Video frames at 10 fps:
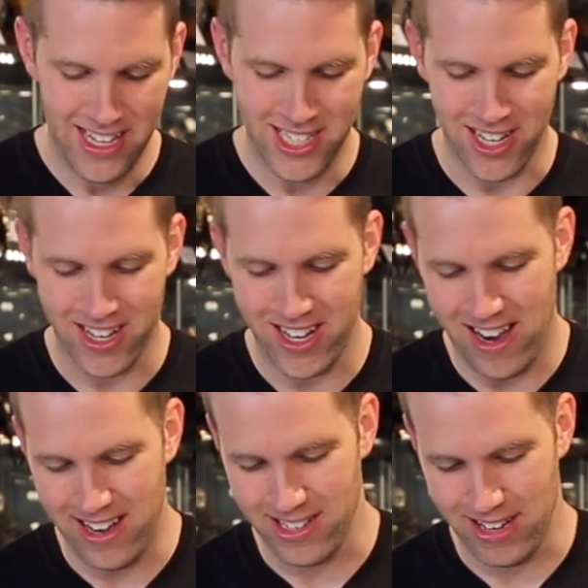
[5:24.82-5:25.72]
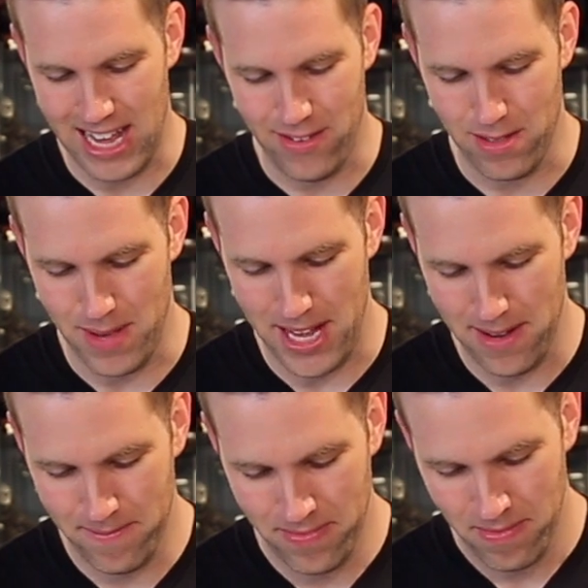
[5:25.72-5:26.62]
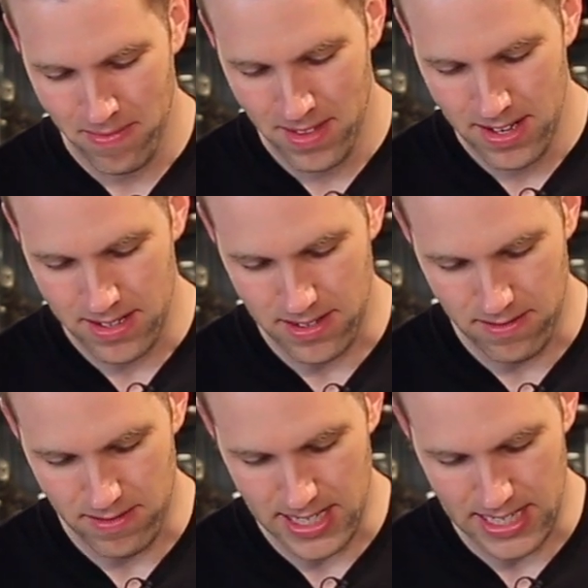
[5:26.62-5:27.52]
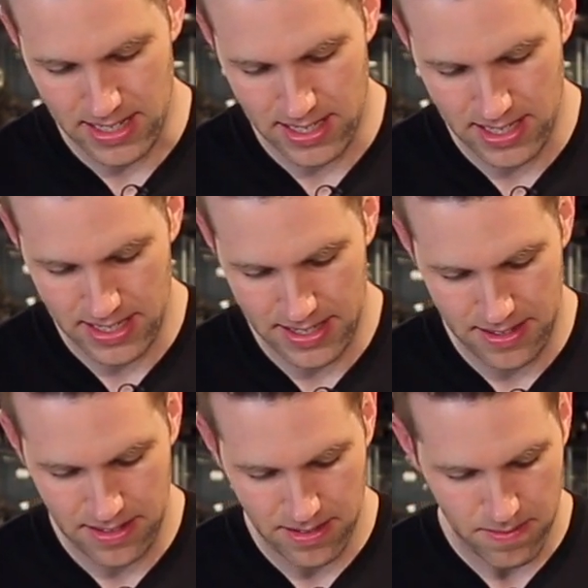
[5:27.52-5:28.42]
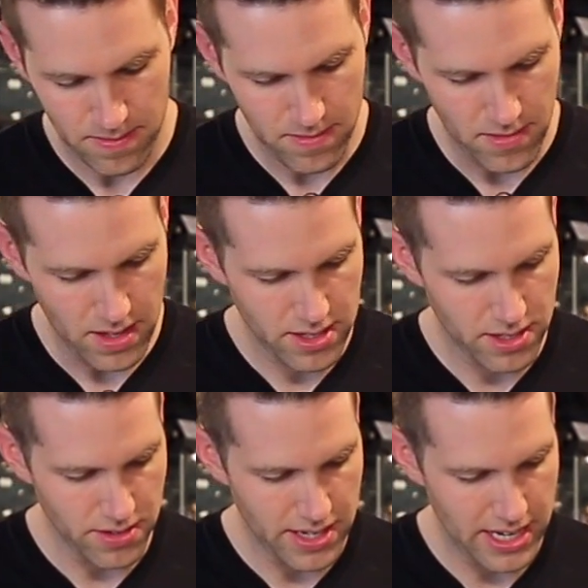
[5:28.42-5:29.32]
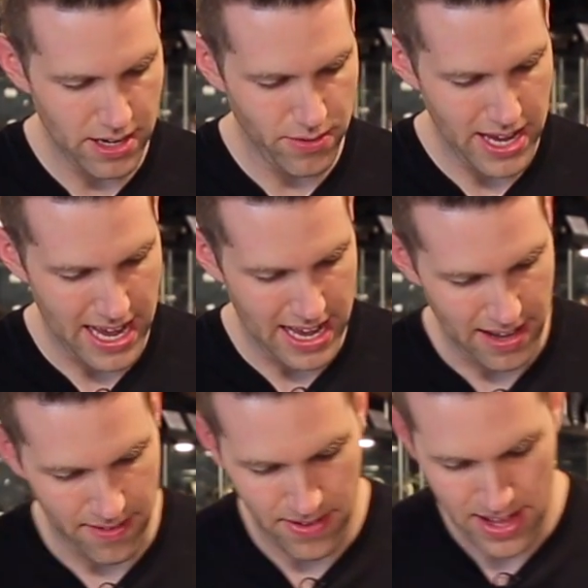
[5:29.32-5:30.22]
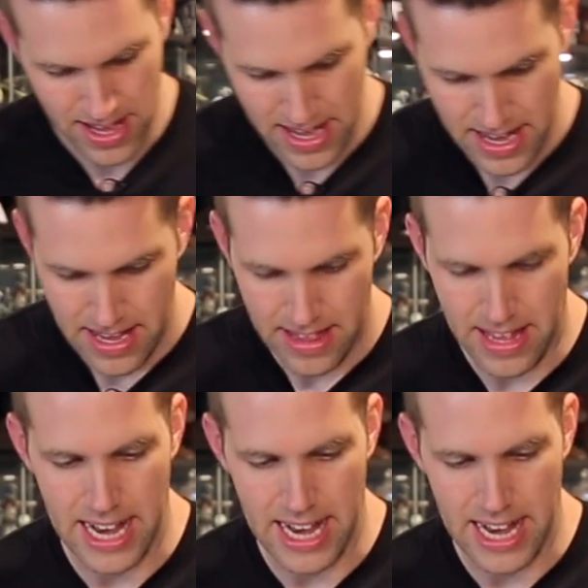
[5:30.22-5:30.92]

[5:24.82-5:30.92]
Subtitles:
junkyard is okay with me. All right. So here we have the